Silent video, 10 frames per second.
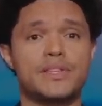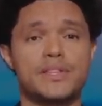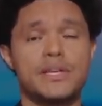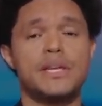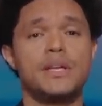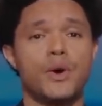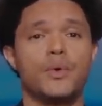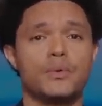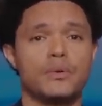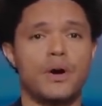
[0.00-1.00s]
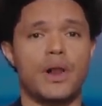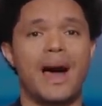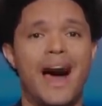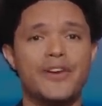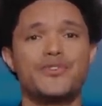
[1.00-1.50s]
the CEO got a
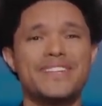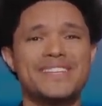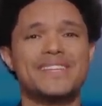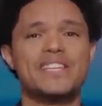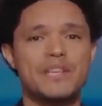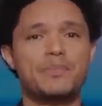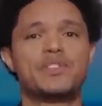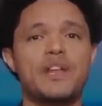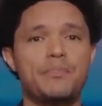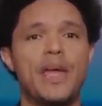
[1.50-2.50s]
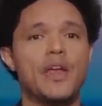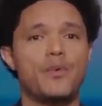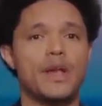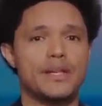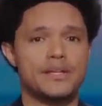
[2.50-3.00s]
160% pay
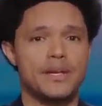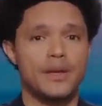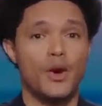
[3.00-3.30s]
raise